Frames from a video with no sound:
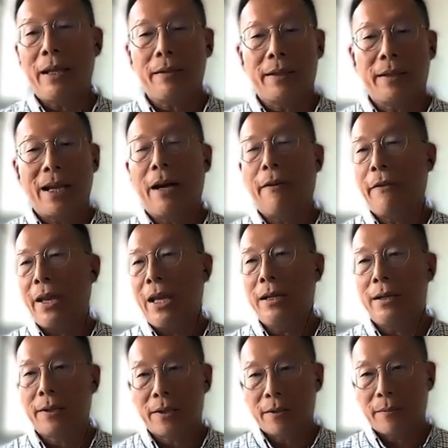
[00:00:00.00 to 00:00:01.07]
that there are
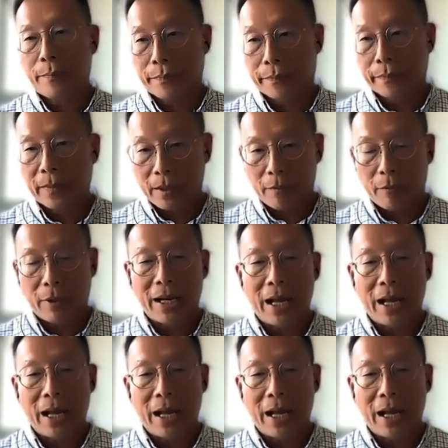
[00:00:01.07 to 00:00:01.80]
failures, mm.